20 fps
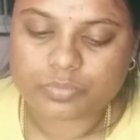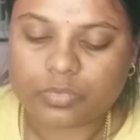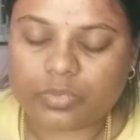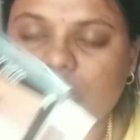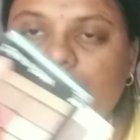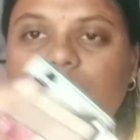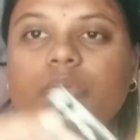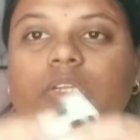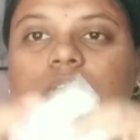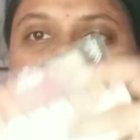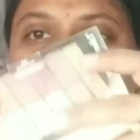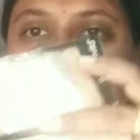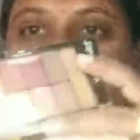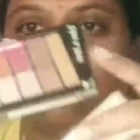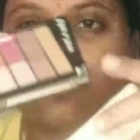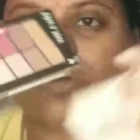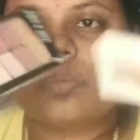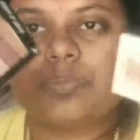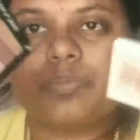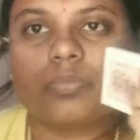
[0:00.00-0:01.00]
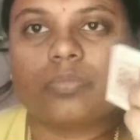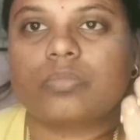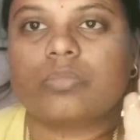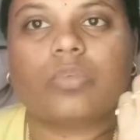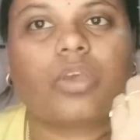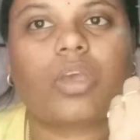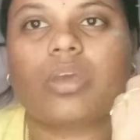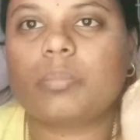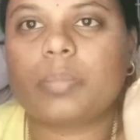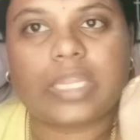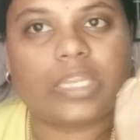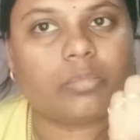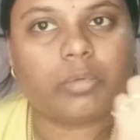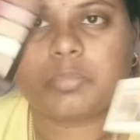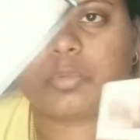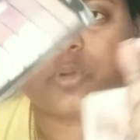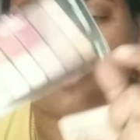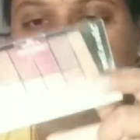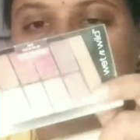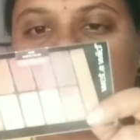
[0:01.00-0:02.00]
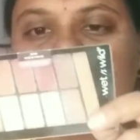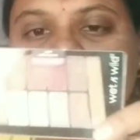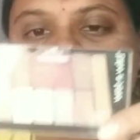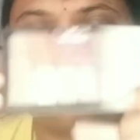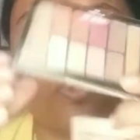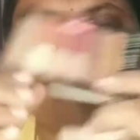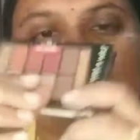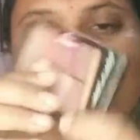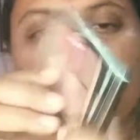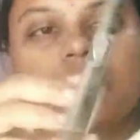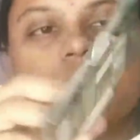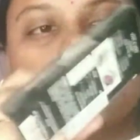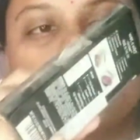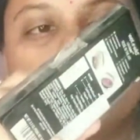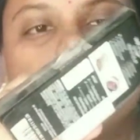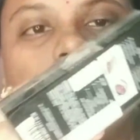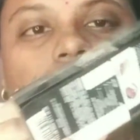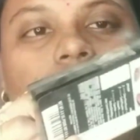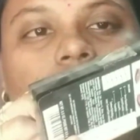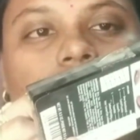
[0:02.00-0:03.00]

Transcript: This one is many people would have spoke about this.